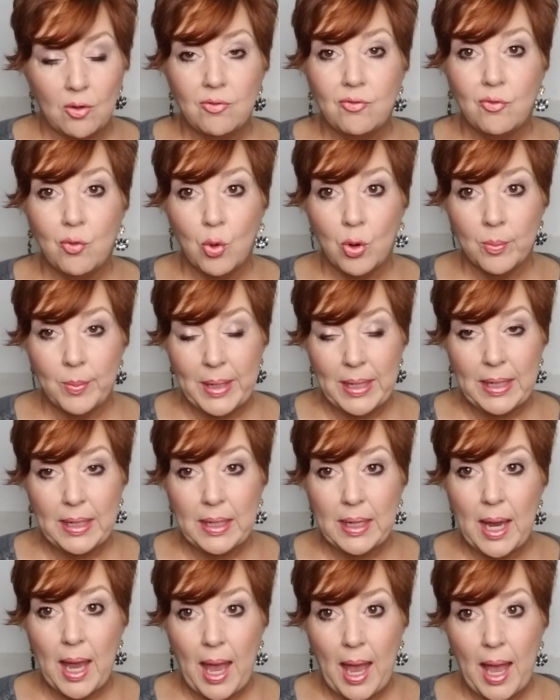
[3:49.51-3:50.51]
for
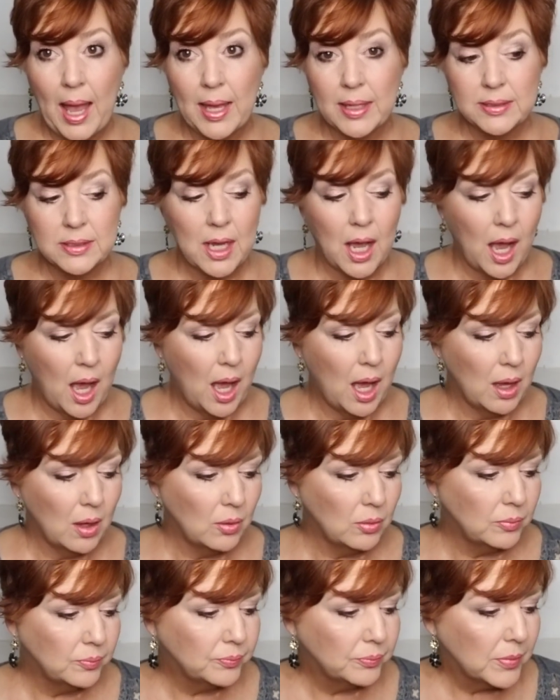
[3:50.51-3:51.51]
me at
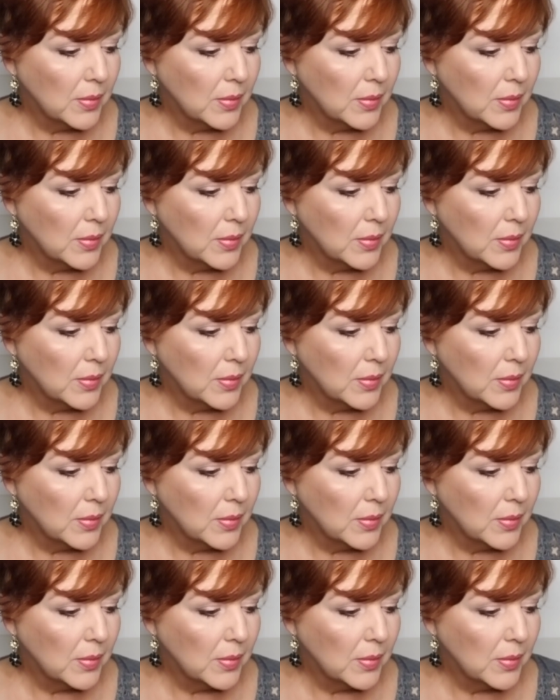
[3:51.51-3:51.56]
all.